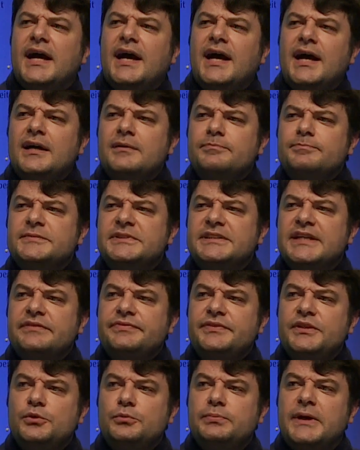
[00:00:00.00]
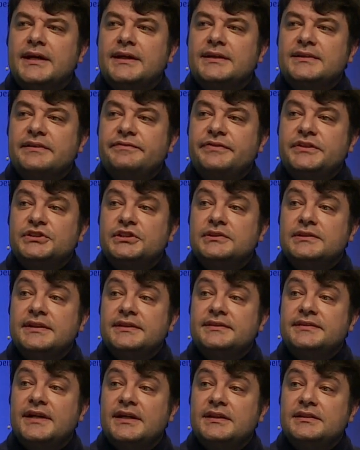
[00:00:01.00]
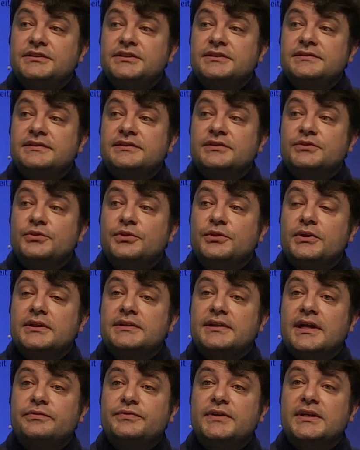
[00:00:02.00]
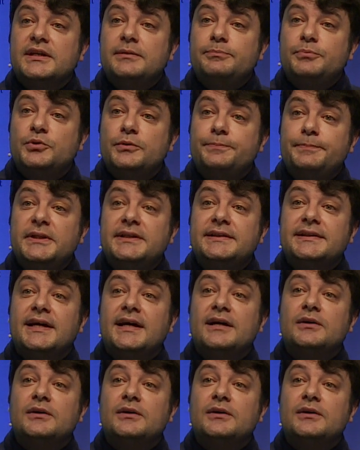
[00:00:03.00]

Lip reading: But as we all know, it didn't work out. I have to hurry up a little bit here.